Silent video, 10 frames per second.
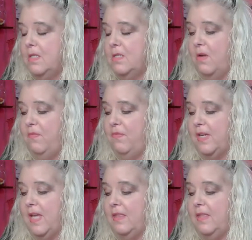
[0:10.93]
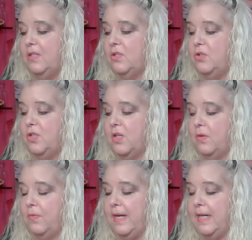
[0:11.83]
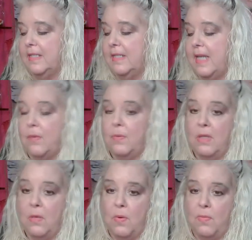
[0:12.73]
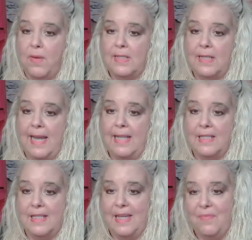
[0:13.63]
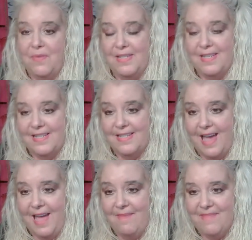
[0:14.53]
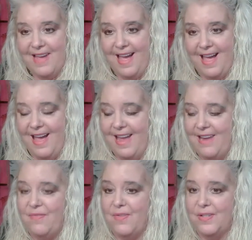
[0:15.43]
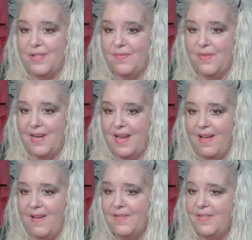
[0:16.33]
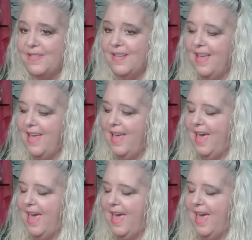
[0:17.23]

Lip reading: Don't forget, these are general readings. Take with you what resonates, leave what does not behind for someone else.